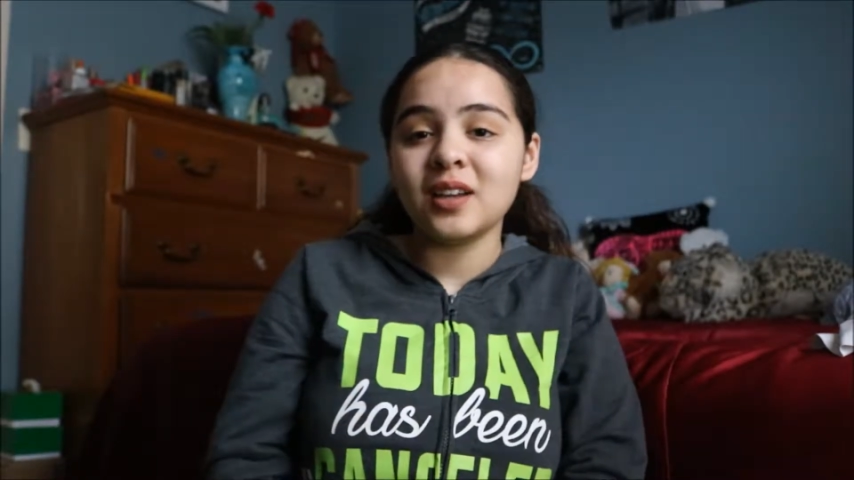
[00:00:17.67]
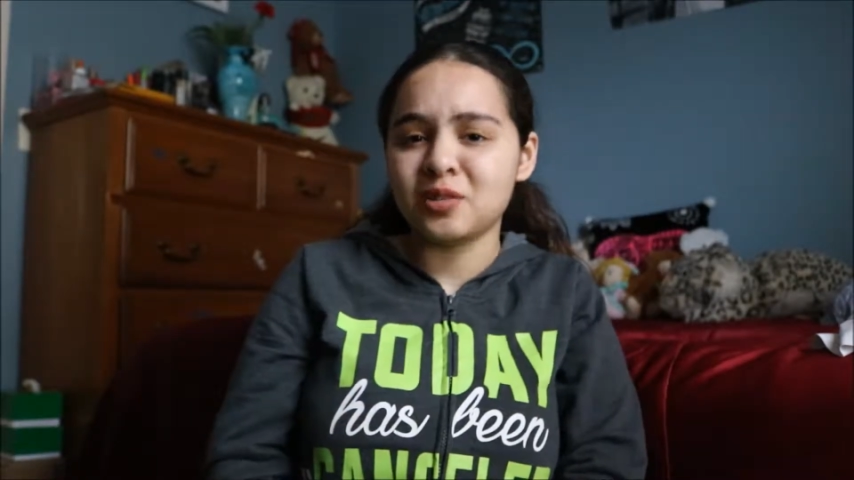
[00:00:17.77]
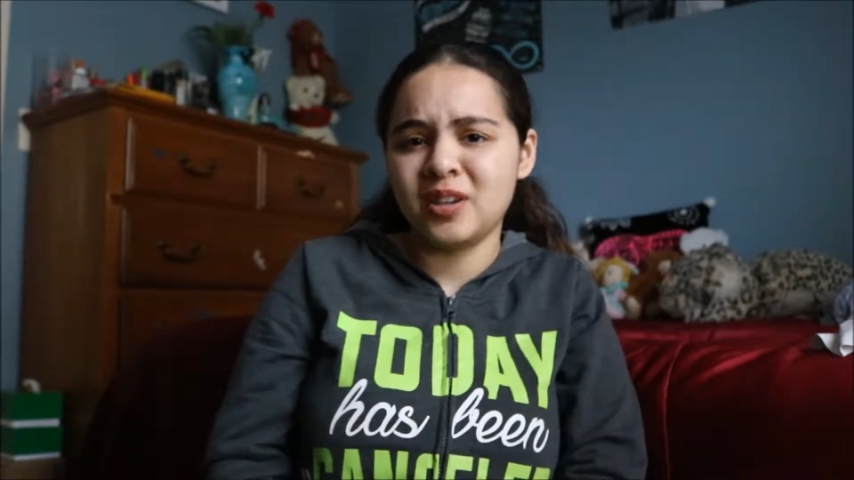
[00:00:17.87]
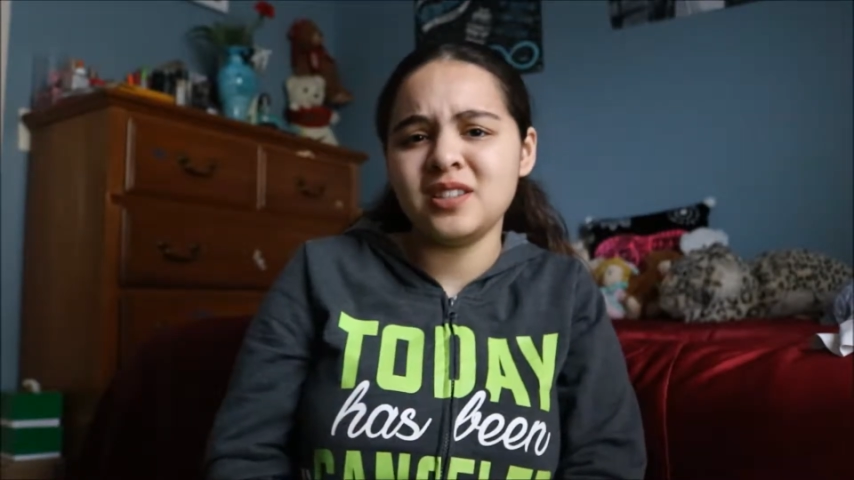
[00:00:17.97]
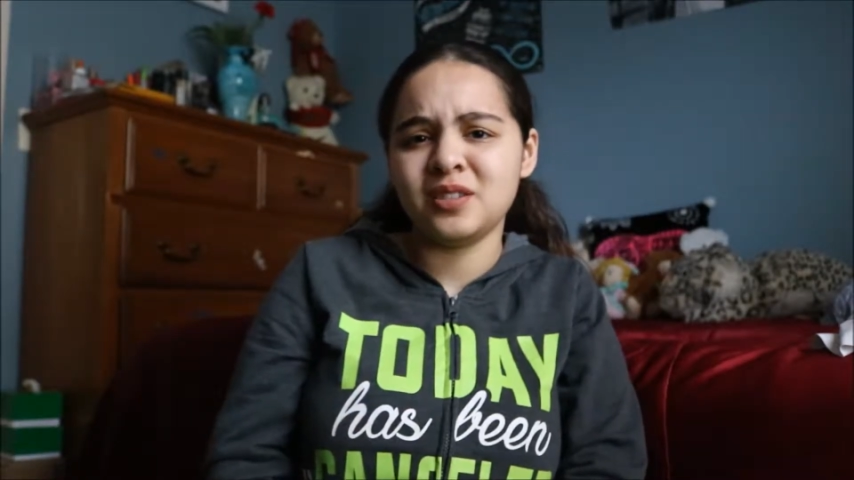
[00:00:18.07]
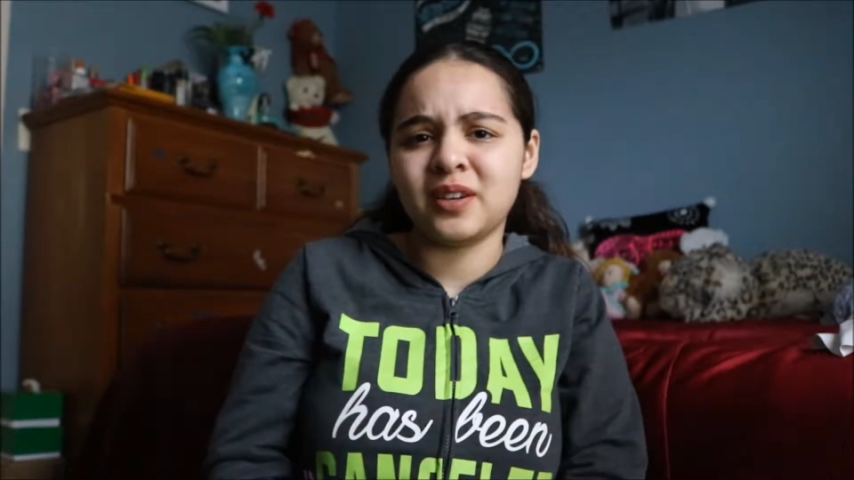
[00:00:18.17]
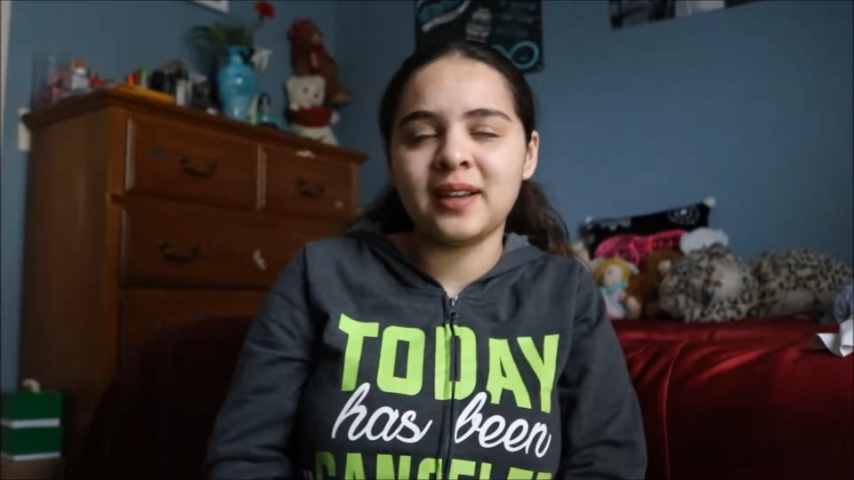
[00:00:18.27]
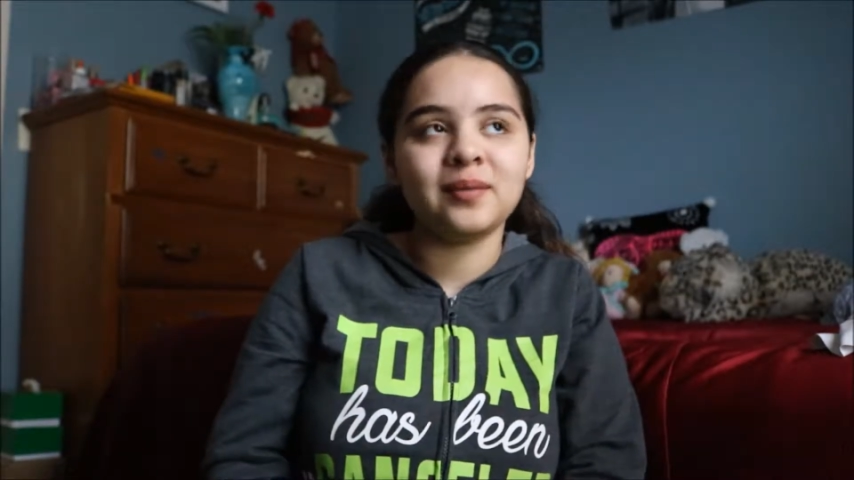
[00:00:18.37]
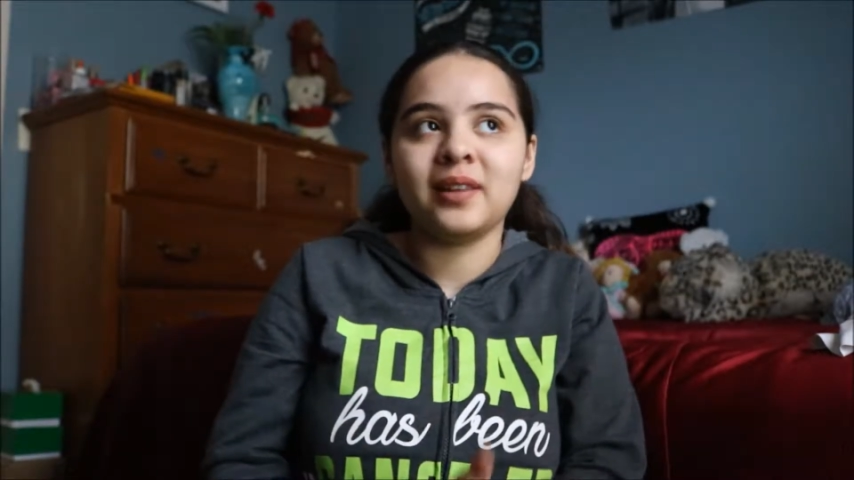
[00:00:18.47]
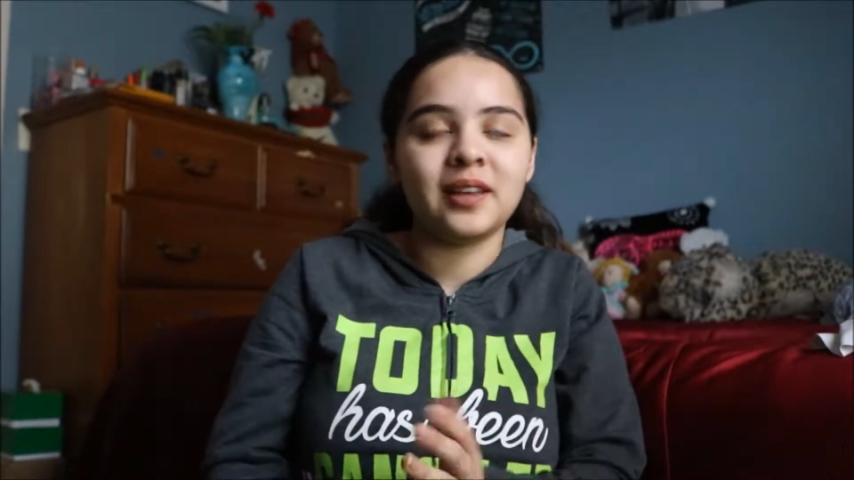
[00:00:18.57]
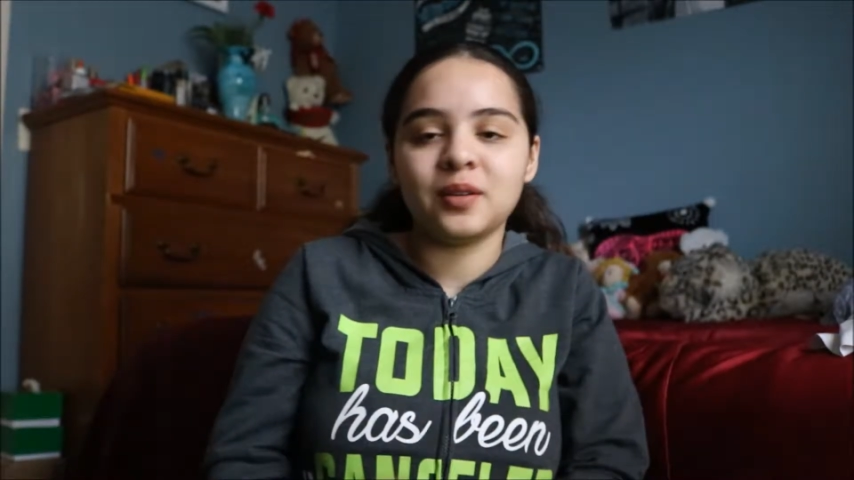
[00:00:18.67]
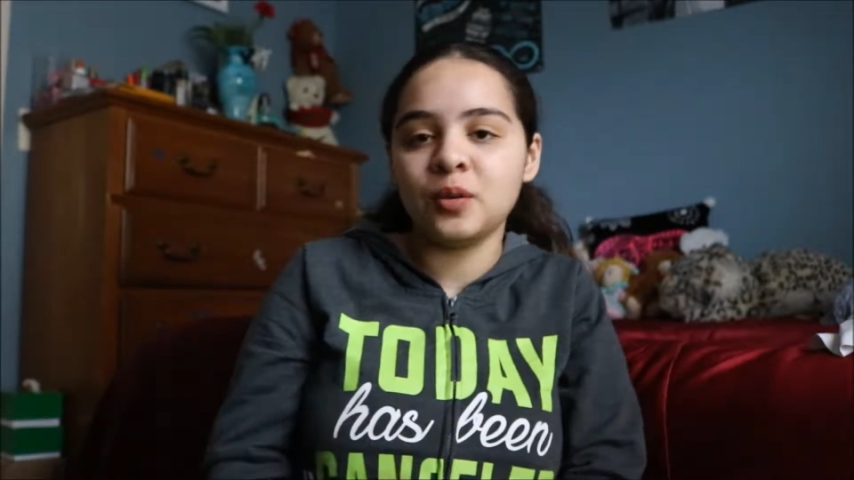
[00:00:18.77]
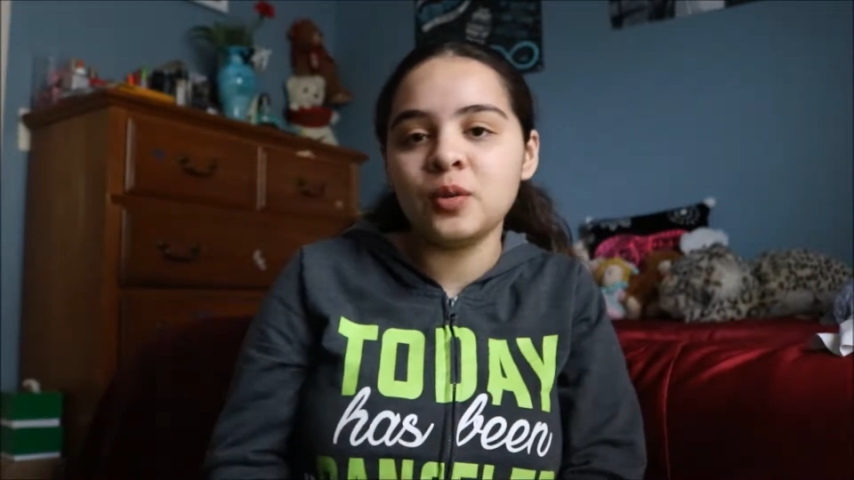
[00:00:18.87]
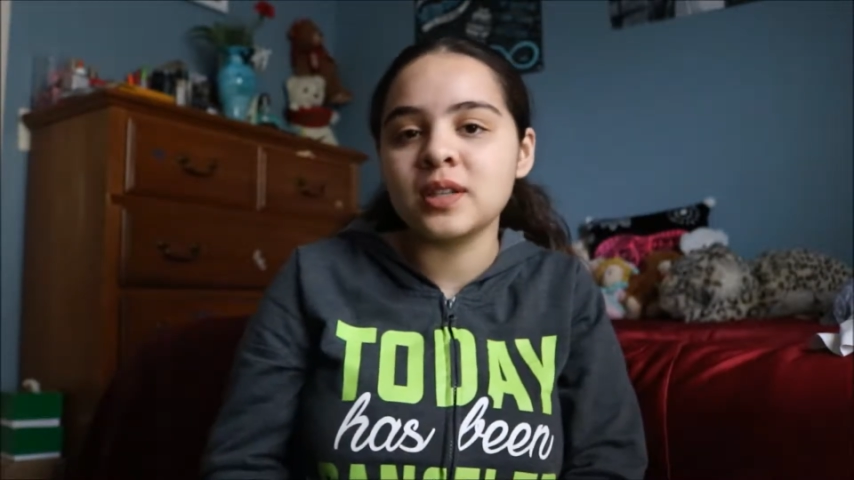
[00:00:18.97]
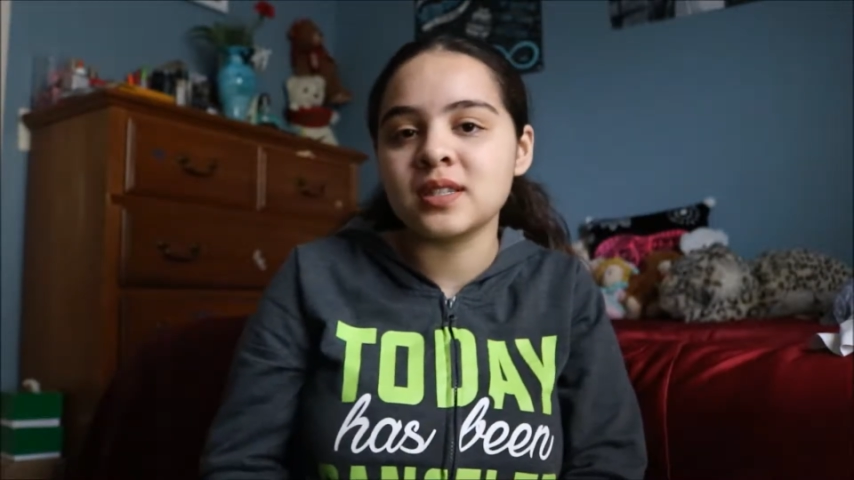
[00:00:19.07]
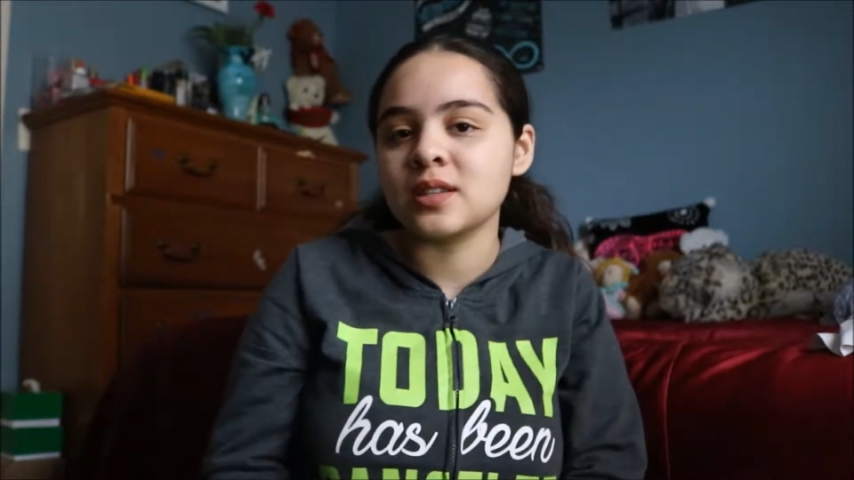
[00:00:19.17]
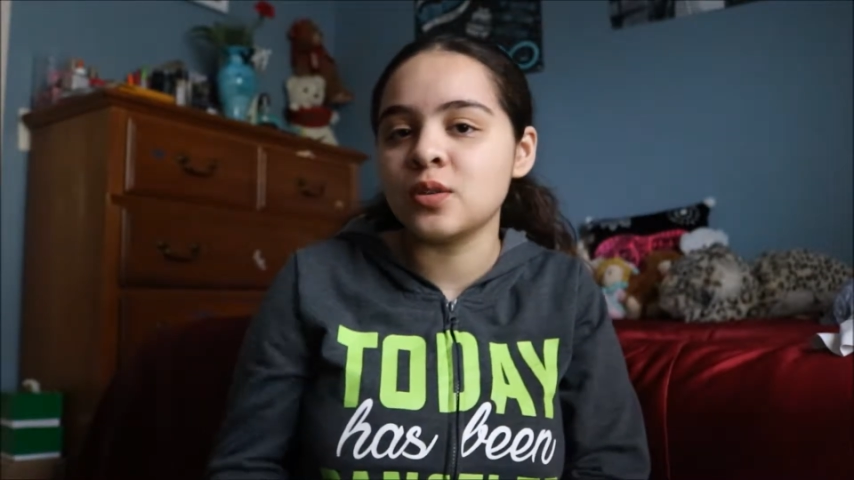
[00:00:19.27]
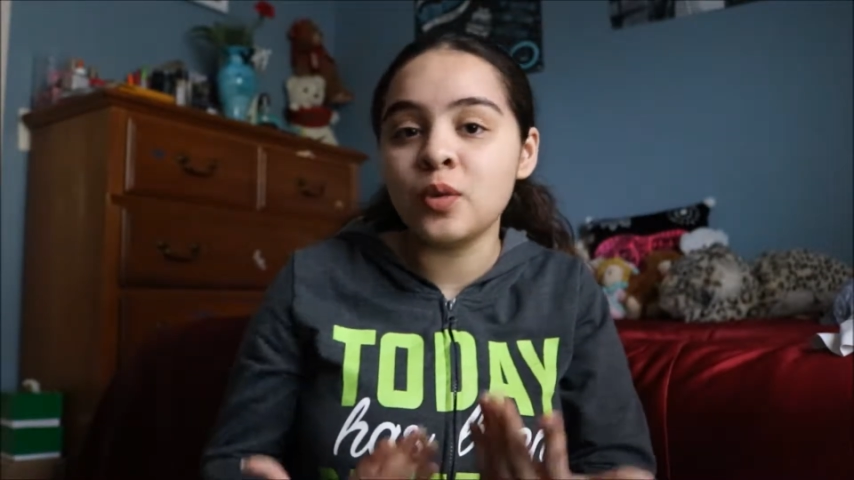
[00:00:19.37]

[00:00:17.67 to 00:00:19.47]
Crazy, right? Like, who is this?